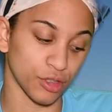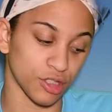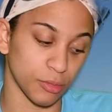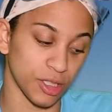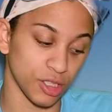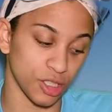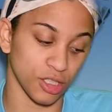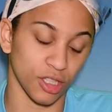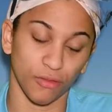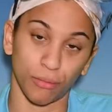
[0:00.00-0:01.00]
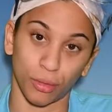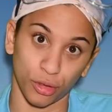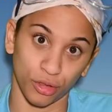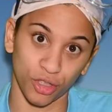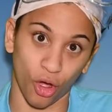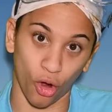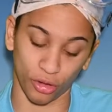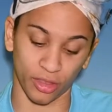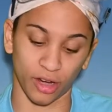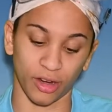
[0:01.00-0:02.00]
species of birds
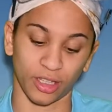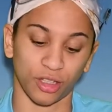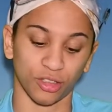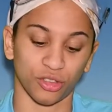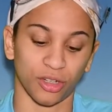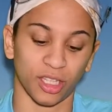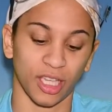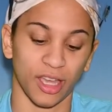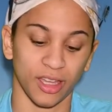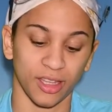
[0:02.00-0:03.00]
are there in Australia?